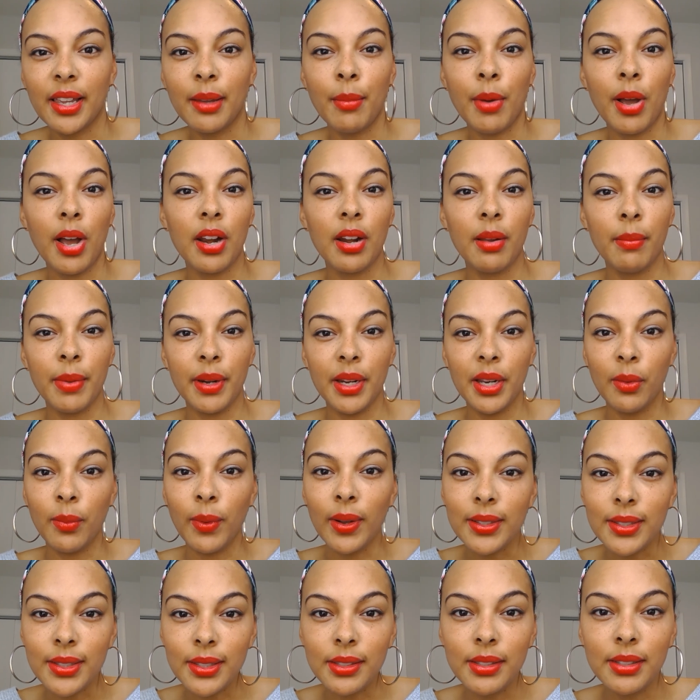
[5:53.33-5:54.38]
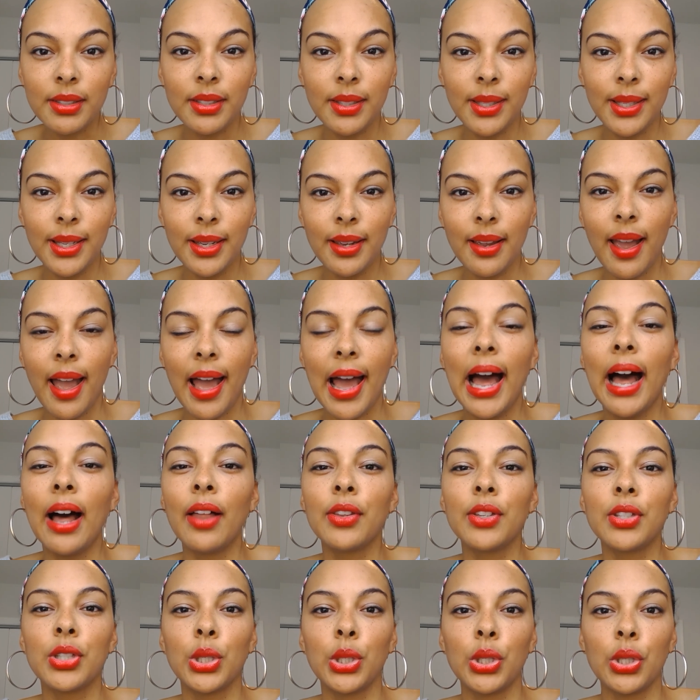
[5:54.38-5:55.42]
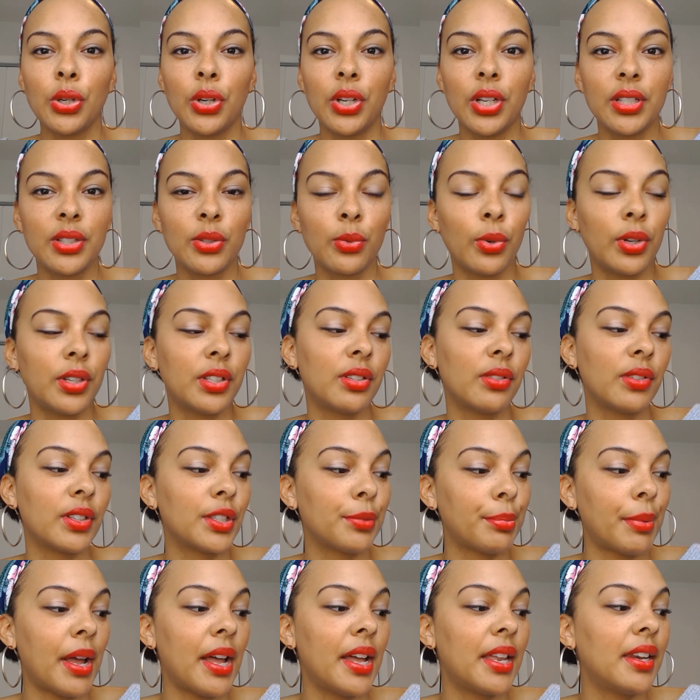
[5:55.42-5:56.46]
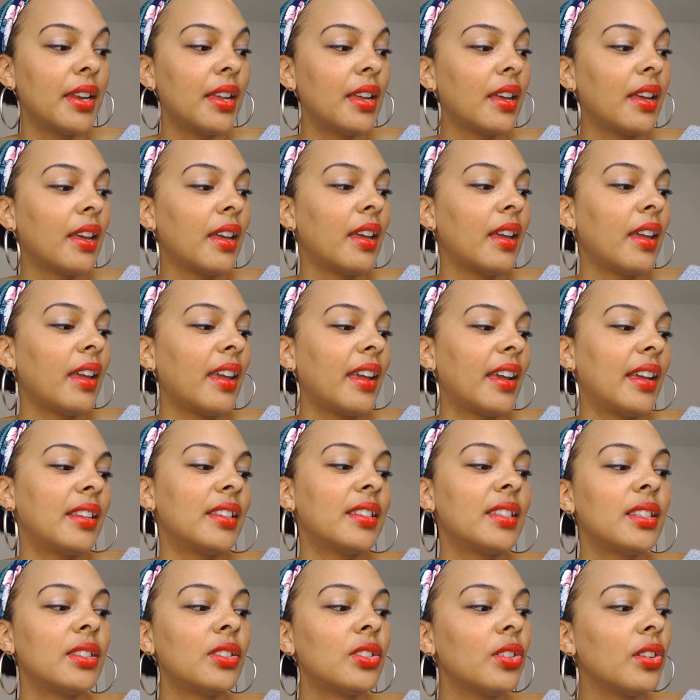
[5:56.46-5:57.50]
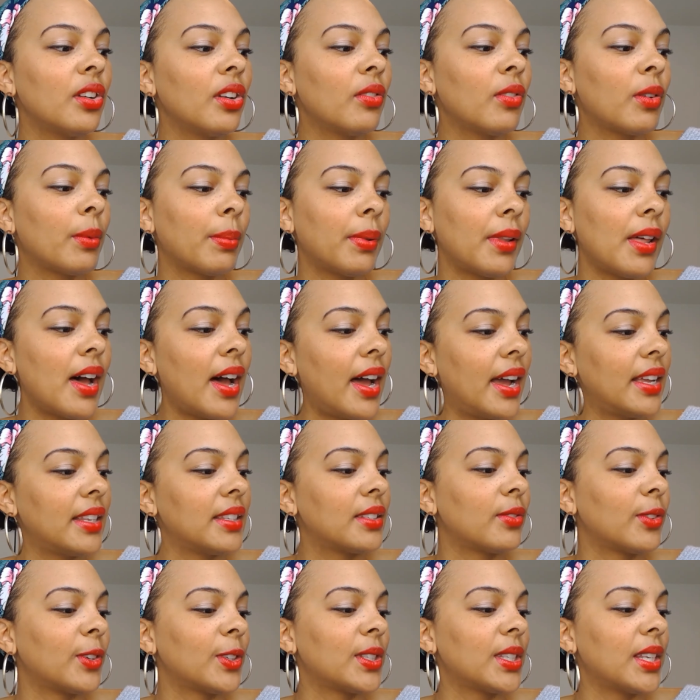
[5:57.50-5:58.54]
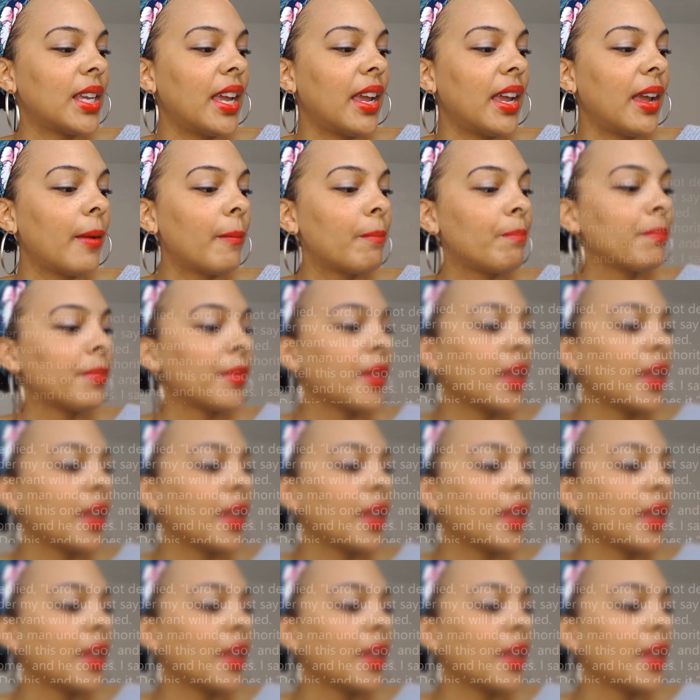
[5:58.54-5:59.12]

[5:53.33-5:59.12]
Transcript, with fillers: him on, but he wants to see how the centurion is going to respond. And the centurion replies, verse 8